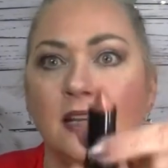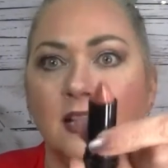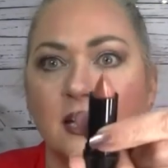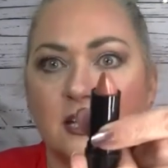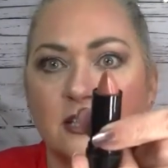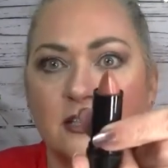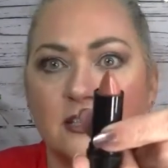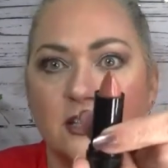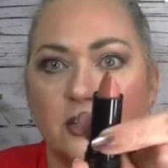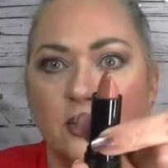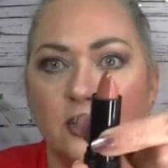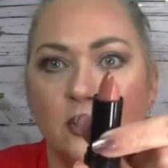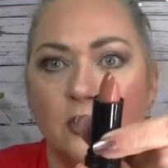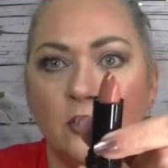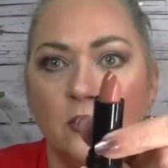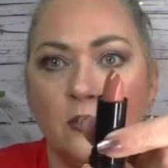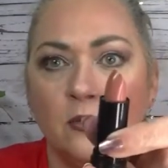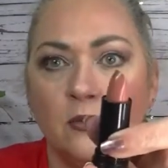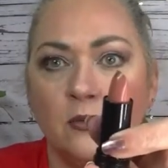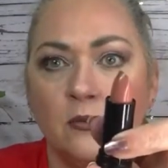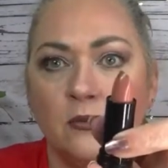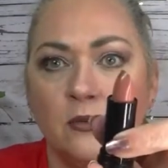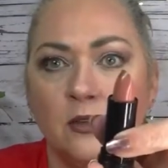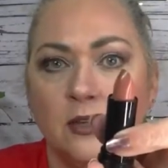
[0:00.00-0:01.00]
It's a
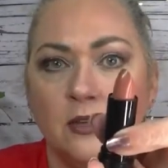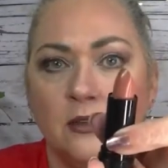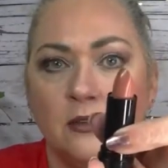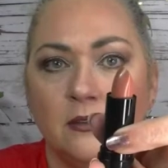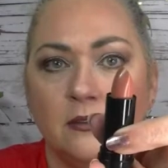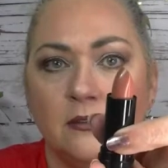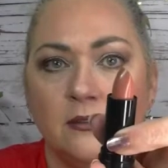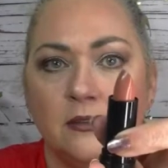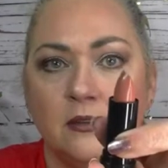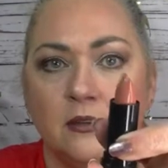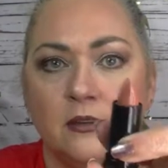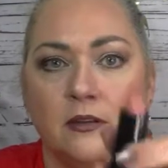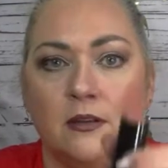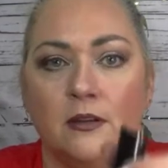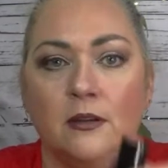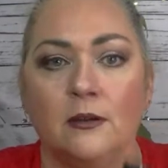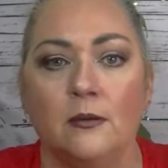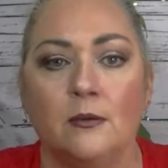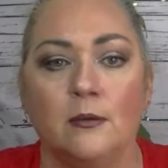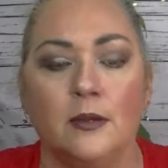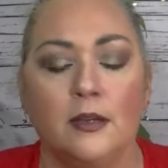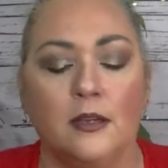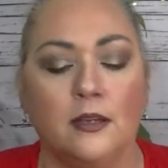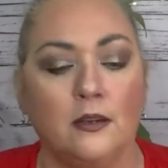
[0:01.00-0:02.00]
nude. There
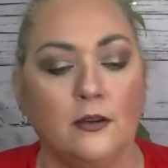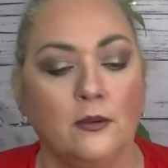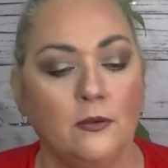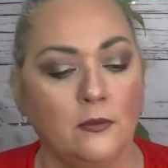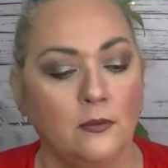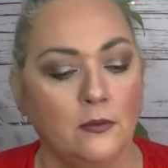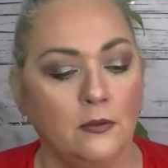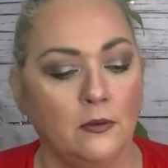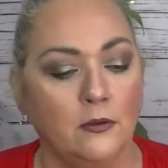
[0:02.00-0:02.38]
we go.